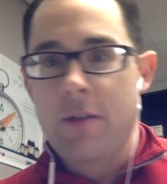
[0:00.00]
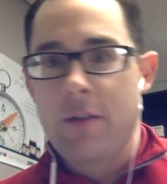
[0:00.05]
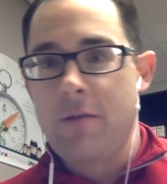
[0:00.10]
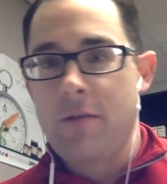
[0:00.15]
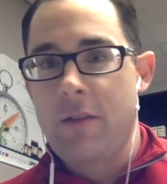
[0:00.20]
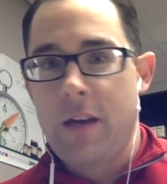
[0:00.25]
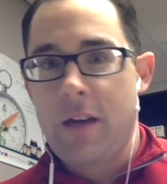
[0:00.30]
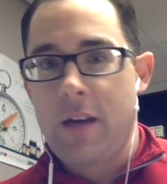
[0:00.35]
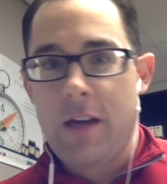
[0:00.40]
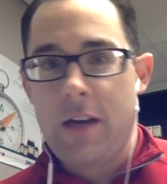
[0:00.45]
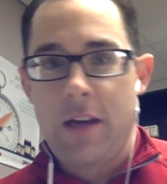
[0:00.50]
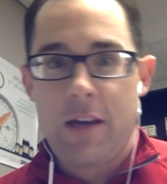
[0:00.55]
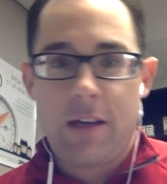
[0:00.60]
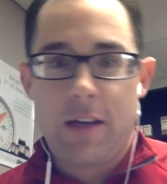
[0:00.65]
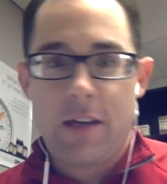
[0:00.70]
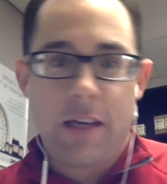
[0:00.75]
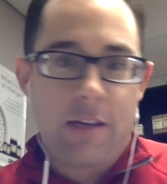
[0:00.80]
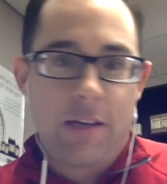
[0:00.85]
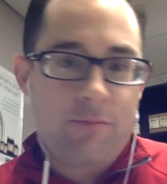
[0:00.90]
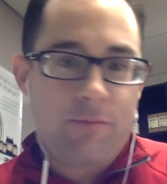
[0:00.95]

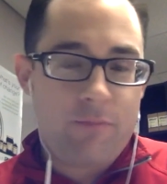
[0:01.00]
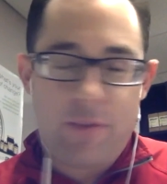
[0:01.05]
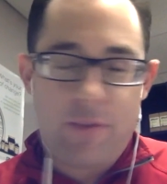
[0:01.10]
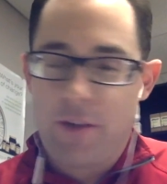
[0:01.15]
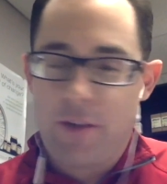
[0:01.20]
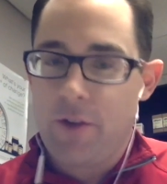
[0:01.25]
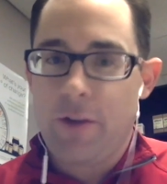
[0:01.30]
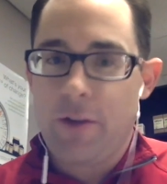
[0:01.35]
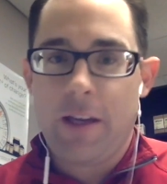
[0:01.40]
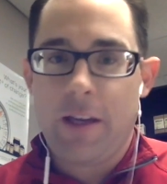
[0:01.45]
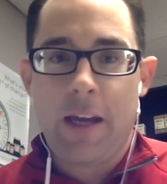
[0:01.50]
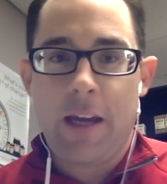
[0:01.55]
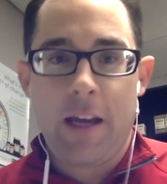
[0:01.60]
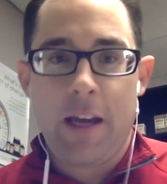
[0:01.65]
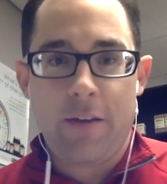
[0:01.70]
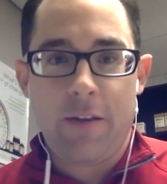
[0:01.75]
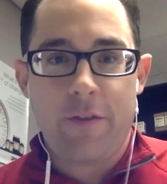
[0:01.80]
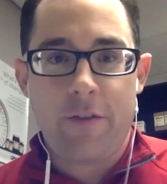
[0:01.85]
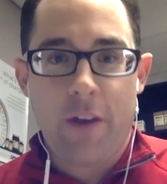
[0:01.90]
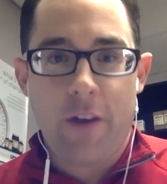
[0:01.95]
They
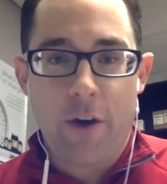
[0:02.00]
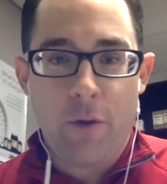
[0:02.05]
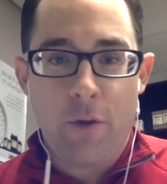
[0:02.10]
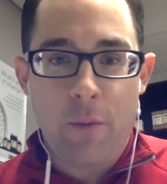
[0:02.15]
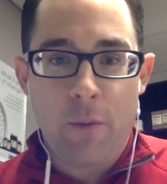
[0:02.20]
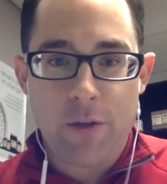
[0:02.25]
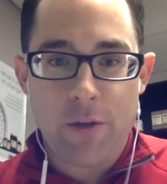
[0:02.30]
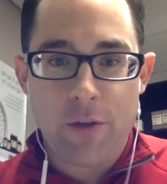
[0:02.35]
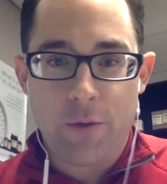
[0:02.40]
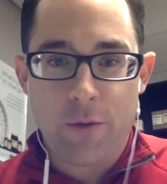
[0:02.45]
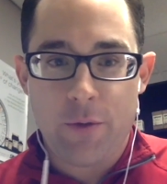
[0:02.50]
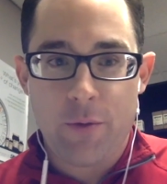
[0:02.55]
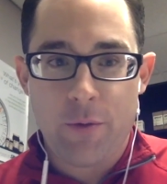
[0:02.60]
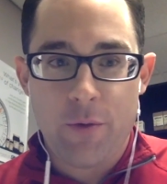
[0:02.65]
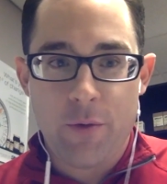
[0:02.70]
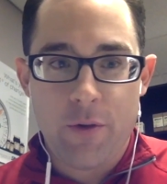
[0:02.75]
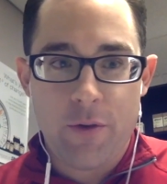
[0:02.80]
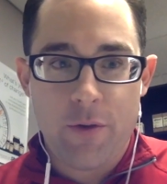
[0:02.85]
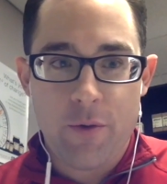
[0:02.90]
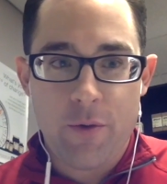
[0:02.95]
can't fire a muscle
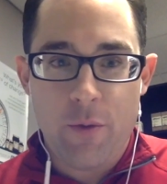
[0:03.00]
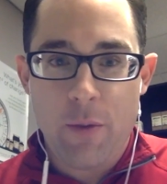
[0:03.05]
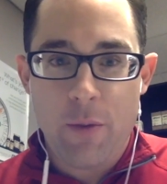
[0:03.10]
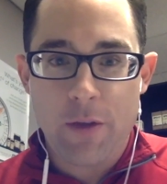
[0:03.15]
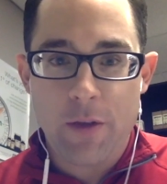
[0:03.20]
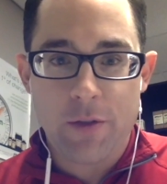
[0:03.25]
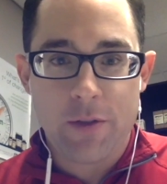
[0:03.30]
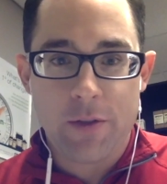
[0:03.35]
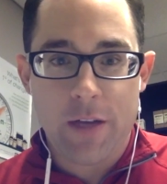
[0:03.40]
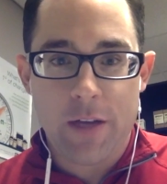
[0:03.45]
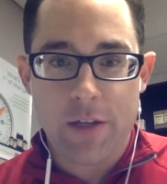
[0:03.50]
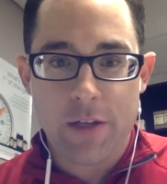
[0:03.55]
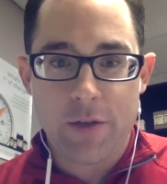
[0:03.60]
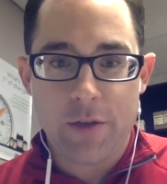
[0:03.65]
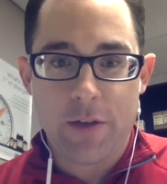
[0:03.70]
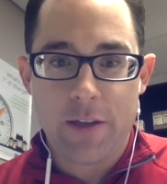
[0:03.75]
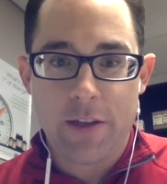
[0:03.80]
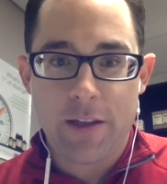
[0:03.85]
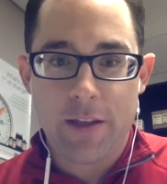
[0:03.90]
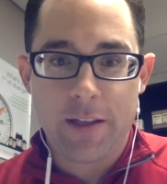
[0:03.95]
through a muscle test
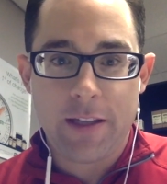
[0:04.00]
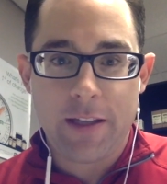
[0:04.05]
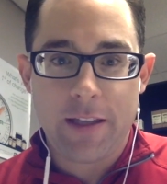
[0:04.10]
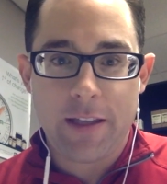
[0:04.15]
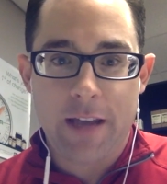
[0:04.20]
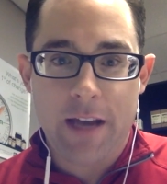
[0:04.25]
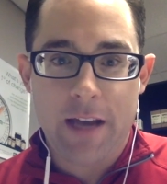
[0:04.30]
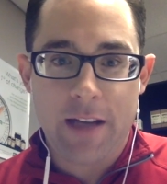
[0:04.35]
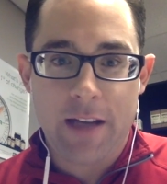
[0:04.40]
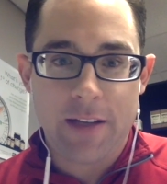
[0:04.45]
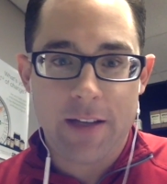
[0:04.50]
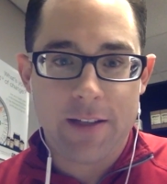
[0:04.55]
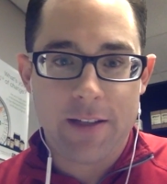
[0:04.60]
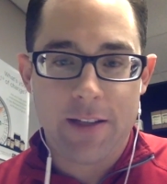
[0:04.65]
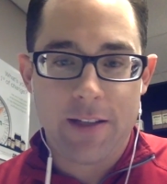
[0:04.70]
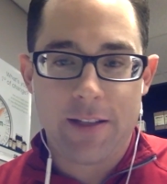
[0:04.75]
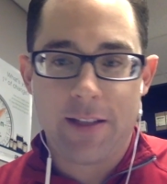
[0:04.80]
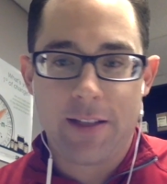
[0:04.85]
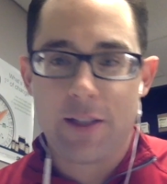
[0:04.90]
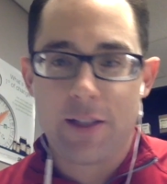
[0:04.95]
or anything like that.
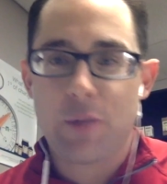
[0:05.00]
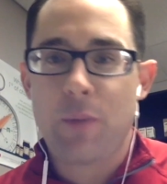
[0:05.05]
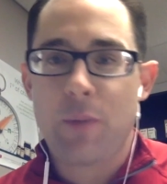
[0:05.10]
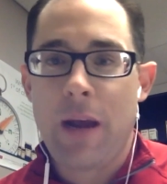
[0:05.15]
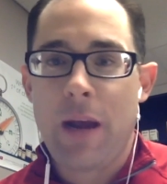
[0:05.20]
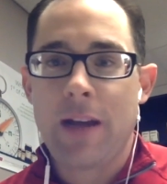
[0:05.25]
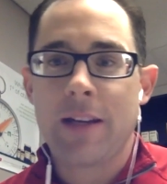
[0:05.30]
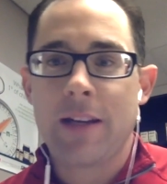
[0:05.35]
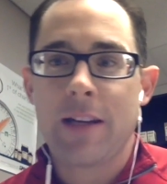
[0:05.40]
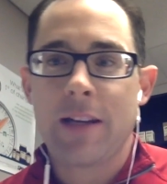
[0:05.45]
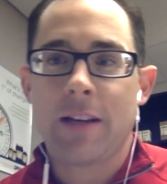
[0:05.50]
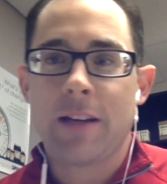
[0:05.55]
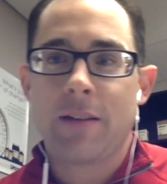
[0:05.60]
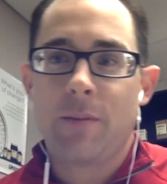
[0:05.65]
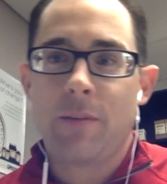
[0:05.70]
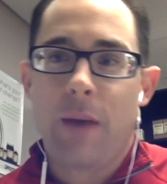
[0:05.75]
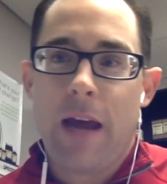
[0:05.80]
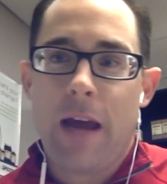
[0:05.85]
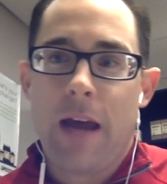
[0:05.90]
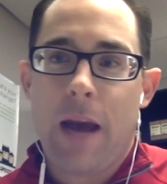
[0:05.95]
It's expanding
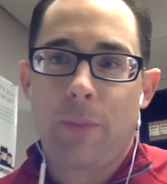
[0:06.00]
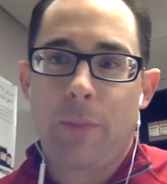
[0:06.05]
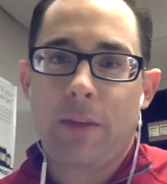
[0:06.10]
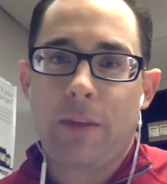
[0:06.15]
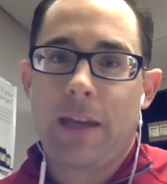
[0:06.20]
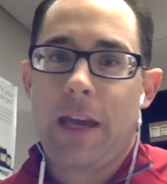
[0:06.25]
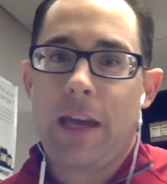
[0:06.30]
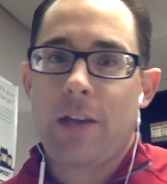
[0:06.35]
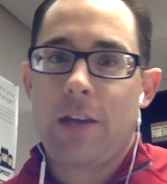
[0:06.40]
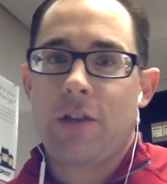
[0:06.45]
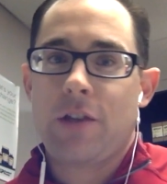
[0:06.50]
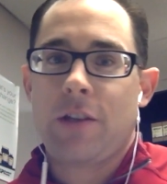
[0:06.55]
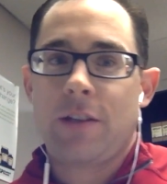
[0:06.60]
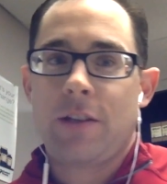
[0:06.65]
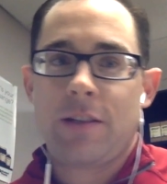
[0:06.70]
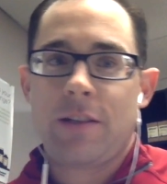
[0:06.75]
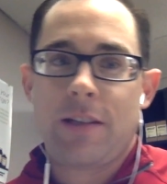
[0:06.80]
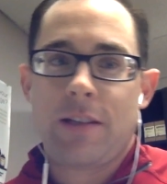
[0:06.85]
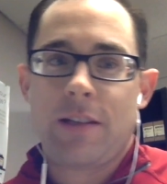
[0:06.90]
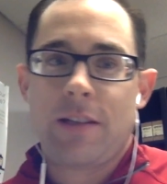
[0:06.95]
my
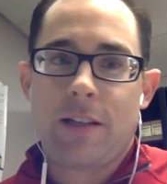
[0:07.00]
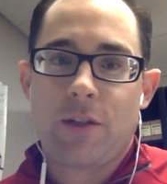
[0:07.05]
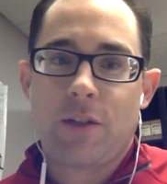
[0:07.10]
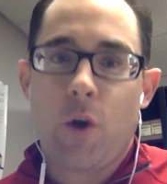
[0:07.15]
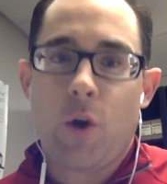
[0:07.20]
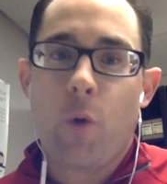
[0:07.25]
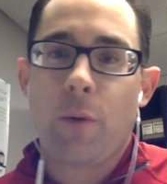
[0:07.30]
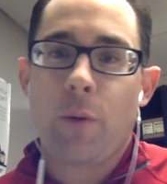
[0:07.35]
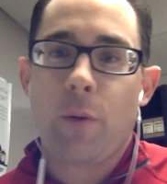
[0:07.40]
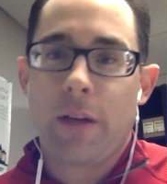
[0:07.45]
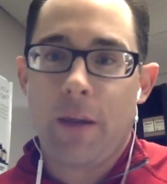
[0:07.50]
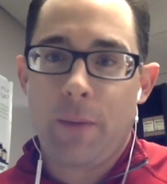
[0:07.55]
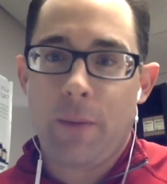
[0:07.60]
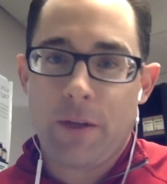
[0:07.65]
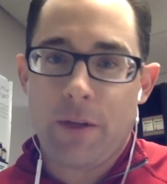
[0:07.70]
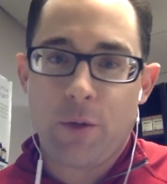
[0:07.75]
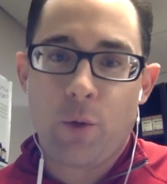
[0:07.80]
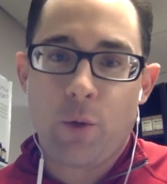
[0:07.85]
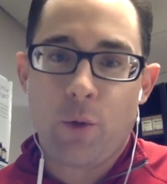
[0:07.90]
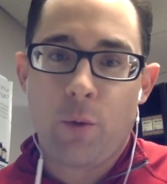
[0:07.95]
applications, and it's opening up
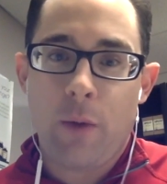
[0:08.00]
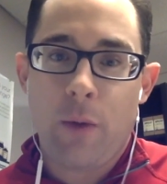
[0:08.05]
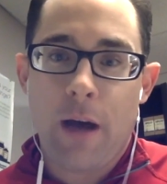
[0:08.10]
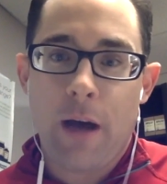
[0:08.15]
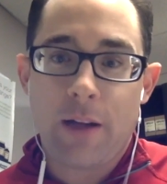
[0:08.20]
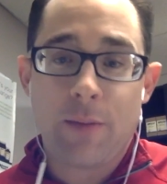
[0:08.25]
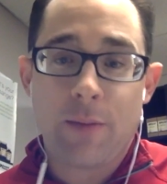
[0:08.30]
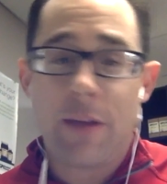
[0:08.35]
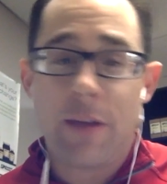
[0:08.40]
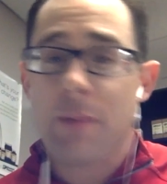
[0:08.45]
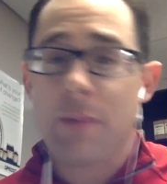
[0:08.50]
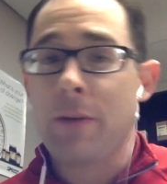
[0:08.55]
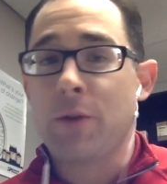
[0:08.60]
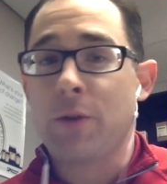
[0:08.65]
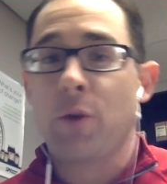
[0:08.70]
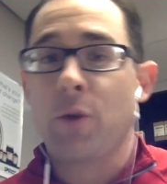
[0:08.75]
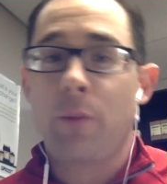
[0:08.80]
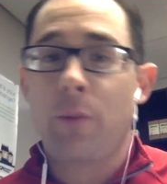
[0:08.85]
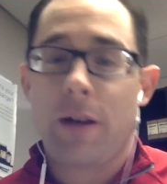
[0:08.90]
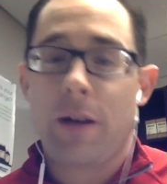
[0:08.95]
my toolbox, making my
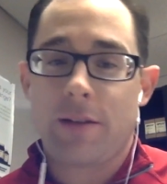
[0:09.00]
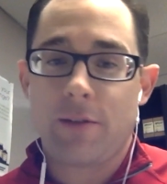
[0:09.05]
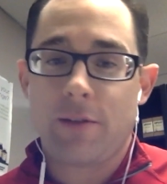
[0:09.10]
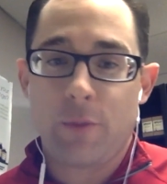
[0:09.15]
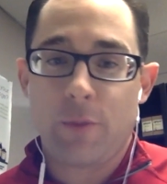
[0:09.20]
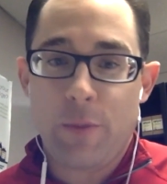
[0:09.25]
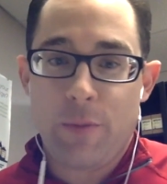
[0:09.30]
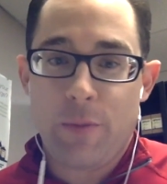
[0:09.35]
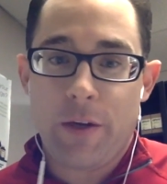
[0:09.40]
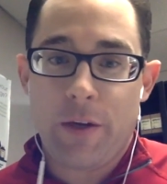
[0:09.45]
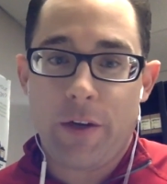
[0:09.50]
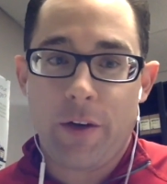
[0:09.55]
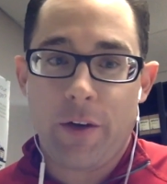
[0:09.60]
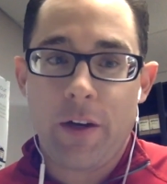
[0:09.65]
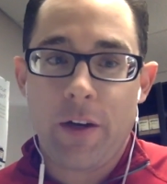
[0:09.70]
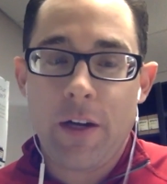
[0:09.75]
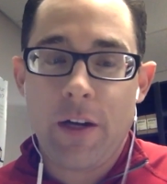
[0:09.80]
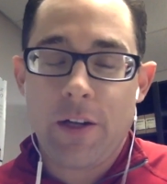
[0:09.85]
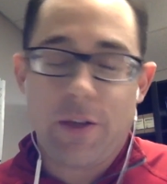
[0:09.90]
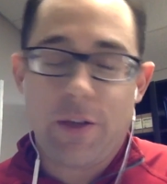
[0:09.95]
toolbox a little bit bigger
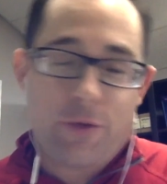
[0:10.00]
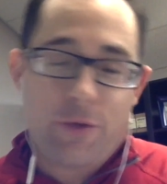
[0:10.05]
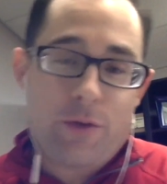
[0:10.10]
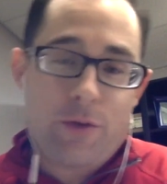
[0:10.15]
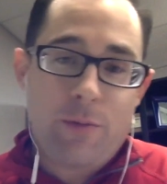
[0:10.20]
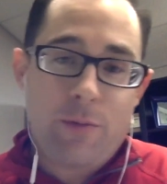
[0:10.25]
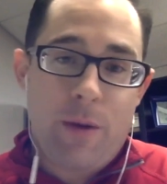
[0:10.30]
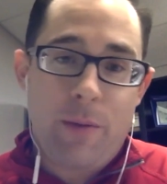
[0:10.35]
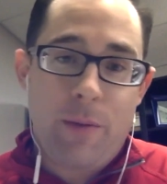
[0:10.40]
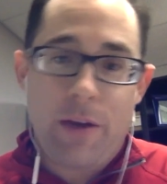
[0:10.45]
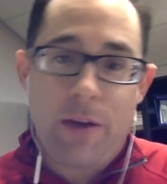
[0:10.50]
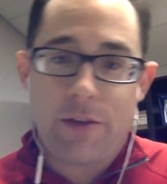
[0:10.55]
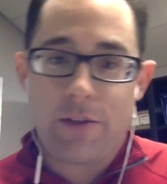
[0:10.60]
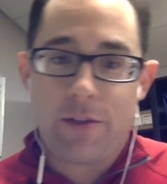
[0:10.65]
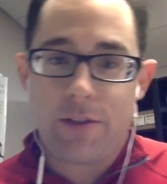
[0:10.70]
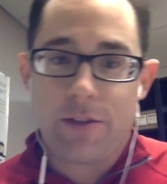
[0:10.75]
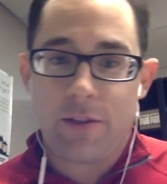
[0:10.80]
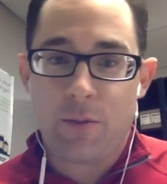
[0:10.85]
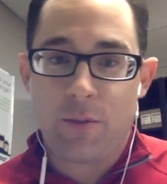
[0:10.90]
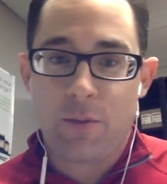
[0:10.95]
to treat my
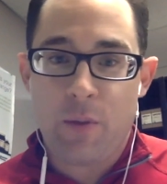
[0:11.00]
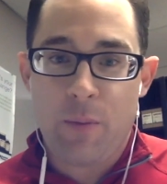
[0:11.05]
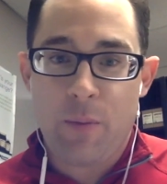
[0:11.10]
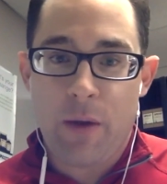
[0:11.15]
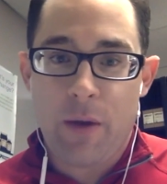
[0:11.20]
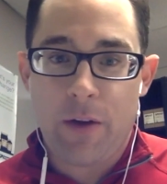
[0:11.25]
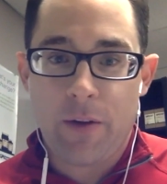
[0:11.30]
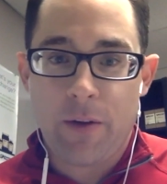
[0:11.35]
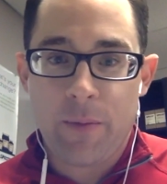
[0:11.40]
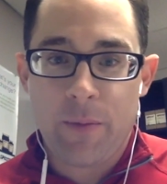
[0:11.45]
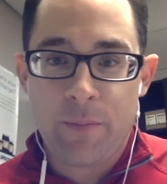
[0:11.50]
patients a little bit better.